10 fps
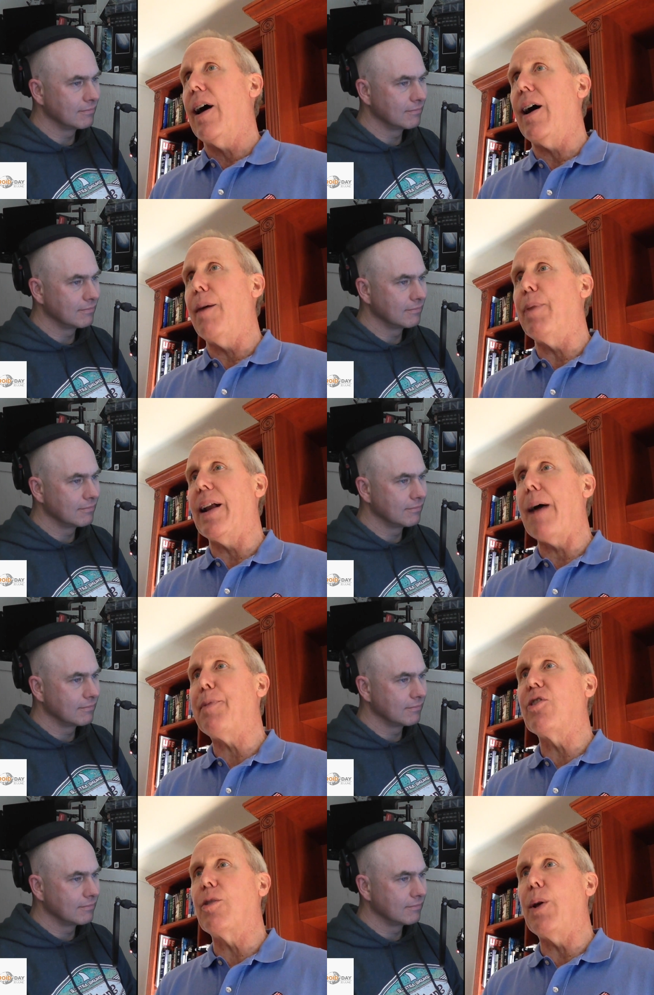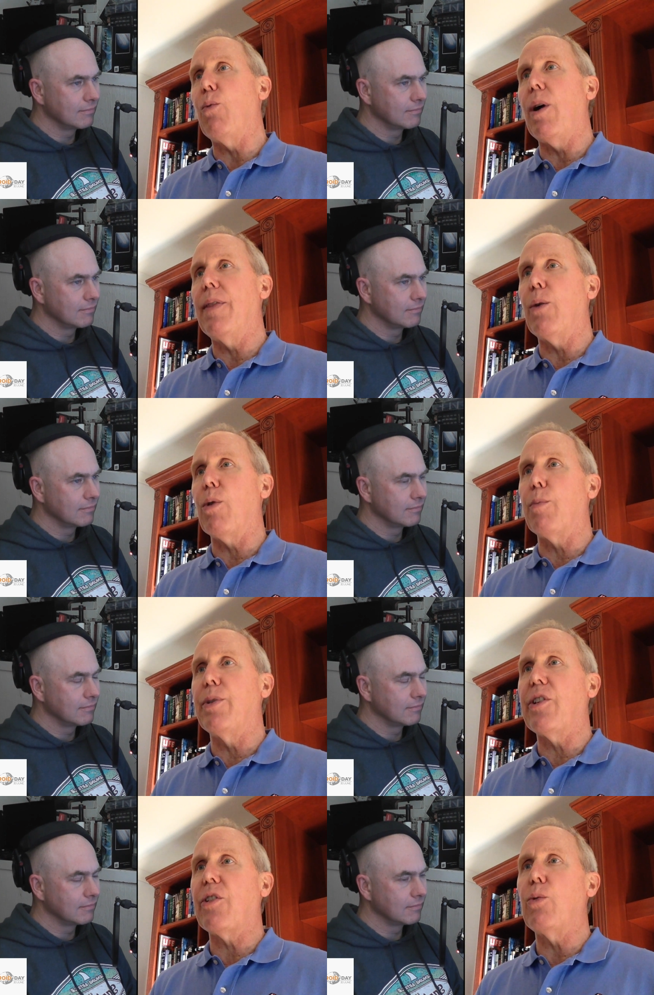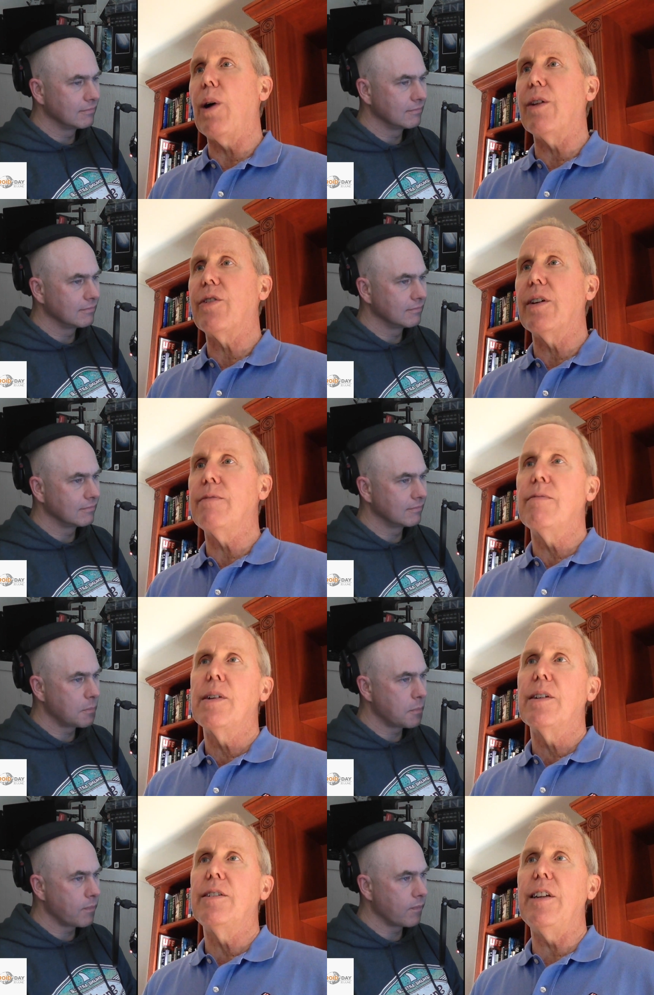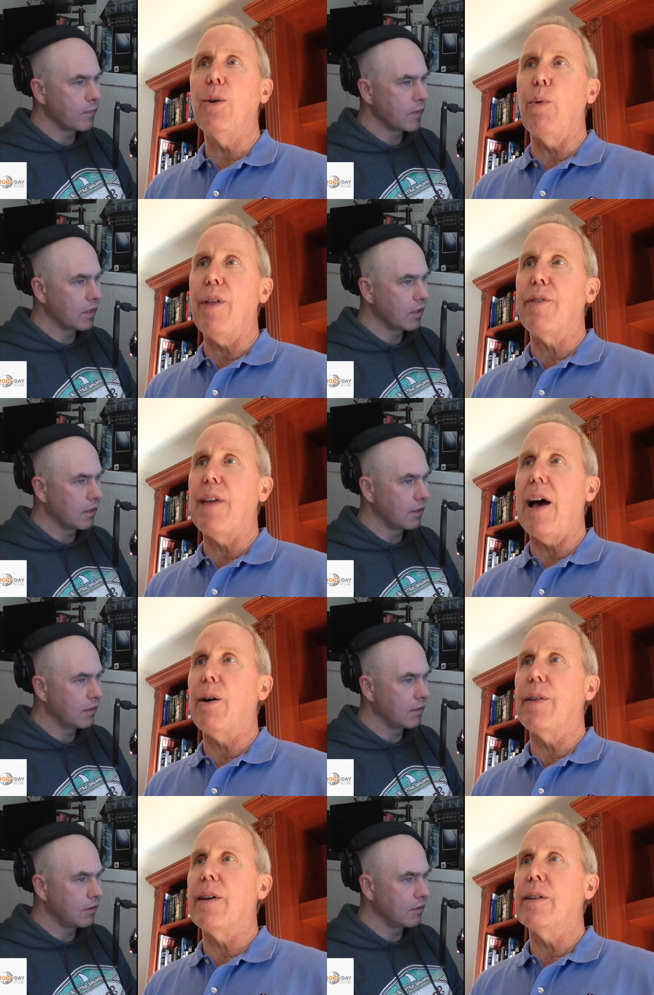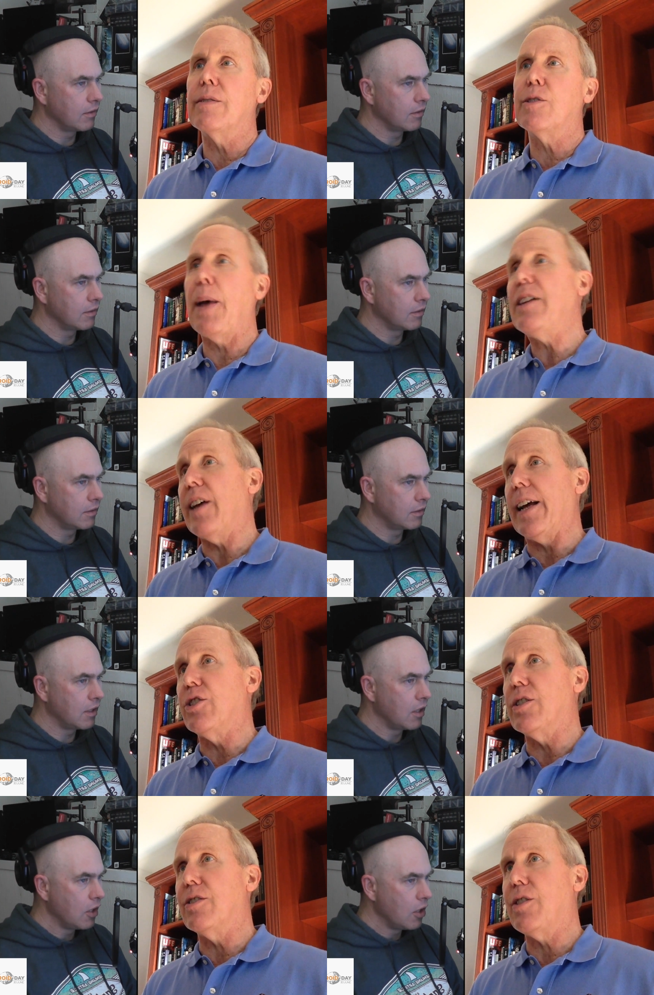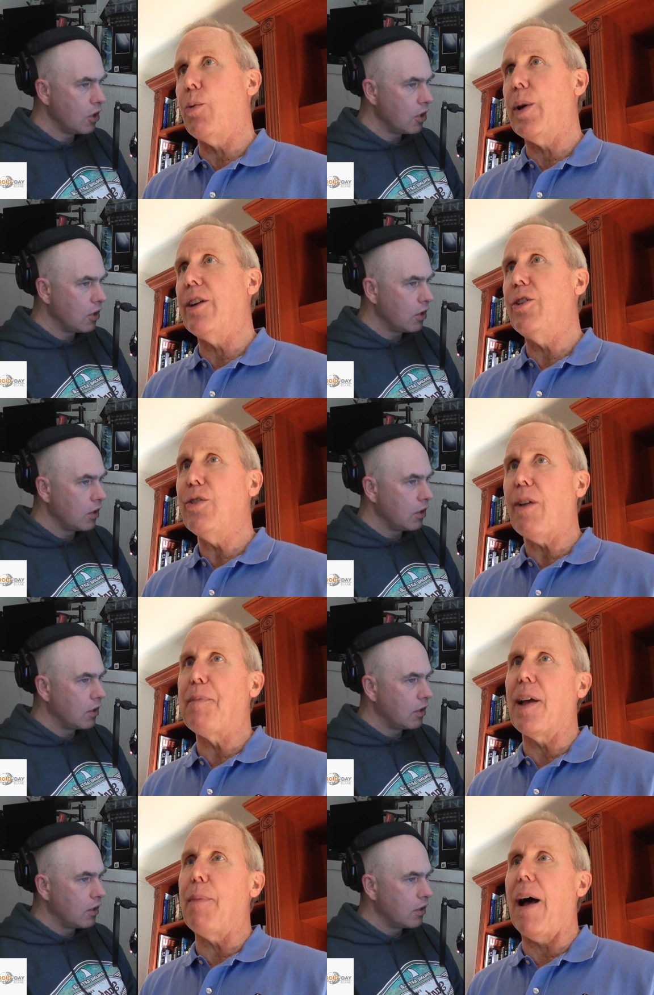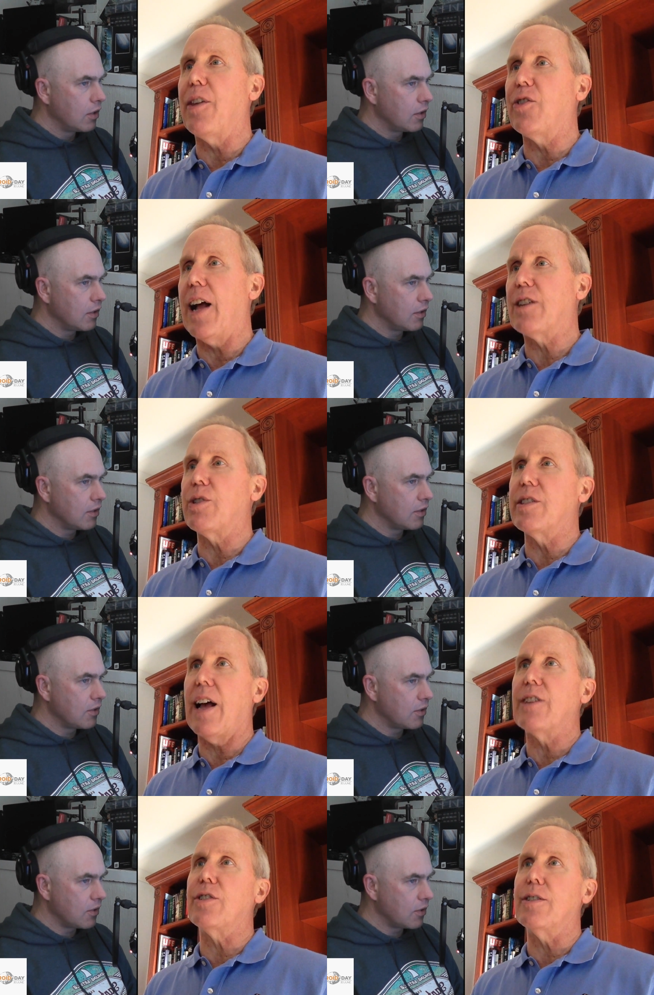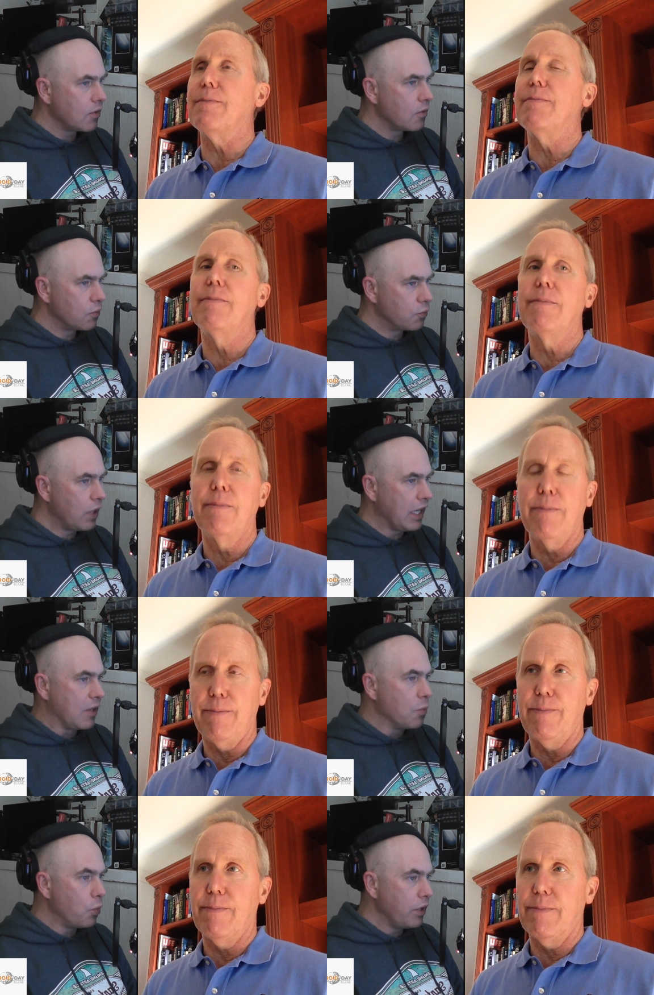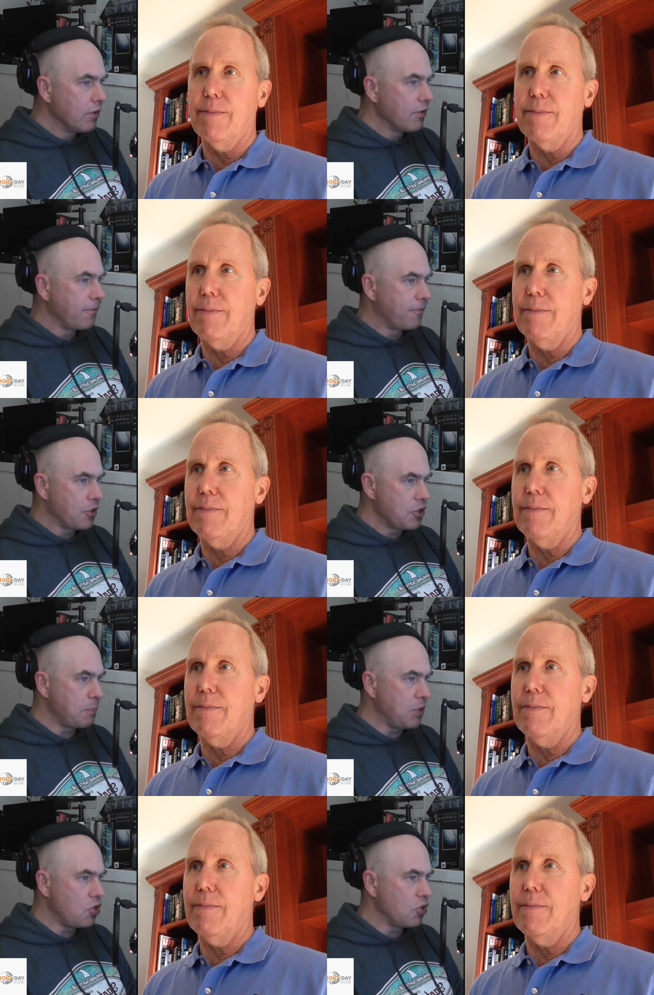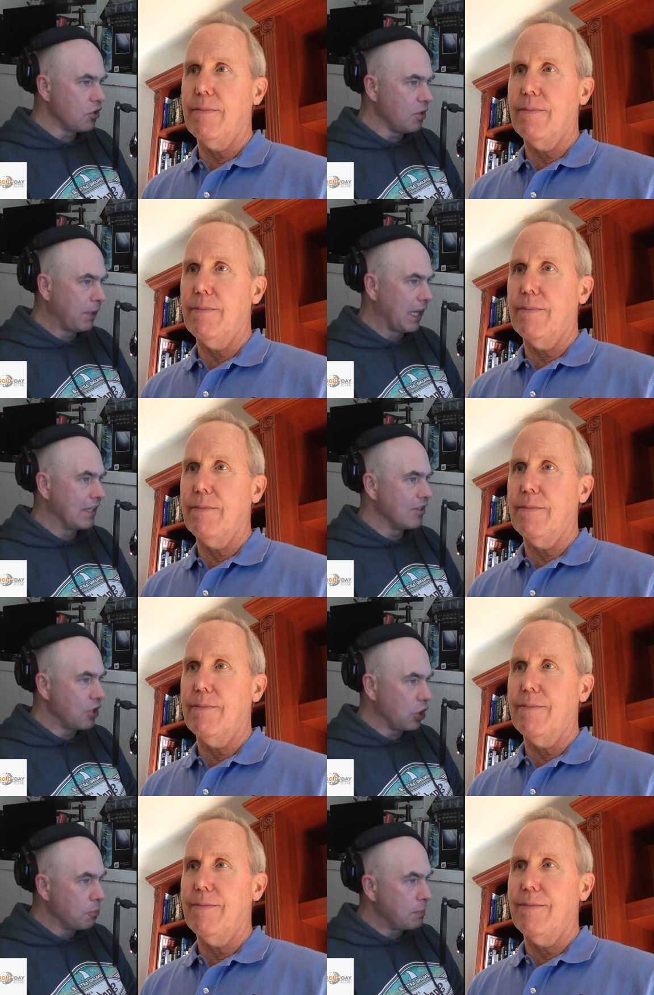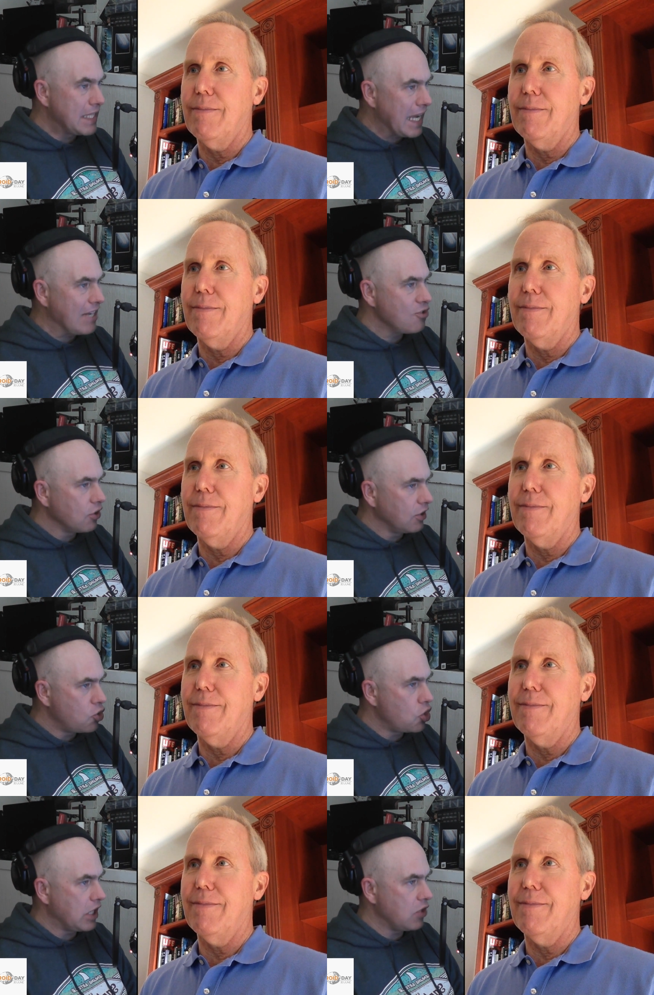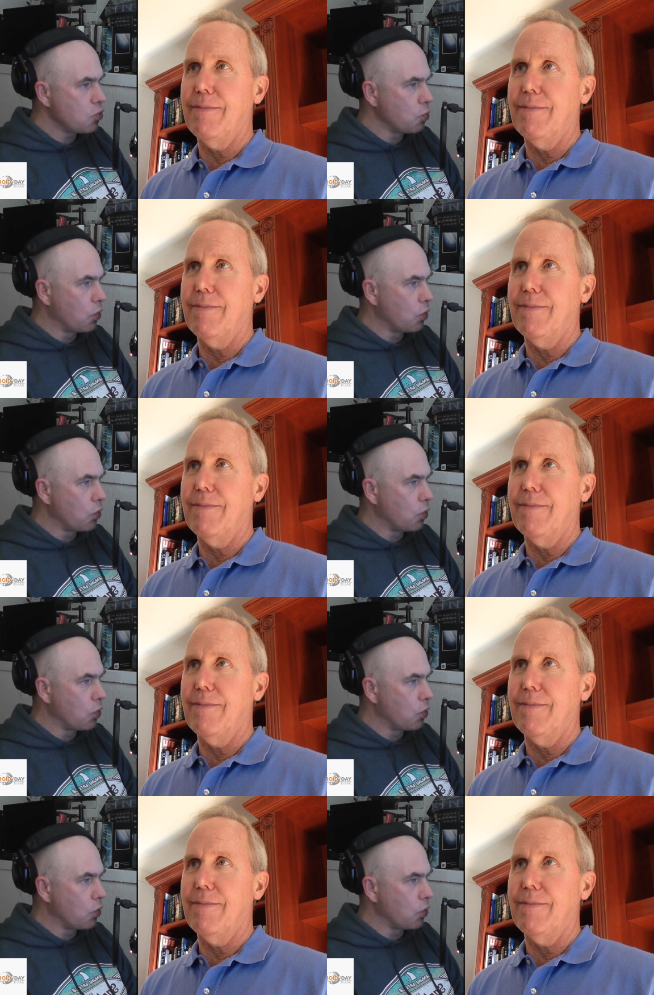Speaker 1: uh, but it happens to be one that we're positioned well to deal with now in the space age. And so we can
Speaker 2: do something about this natural disaster. Right, we are the first species on the planet that could potentially change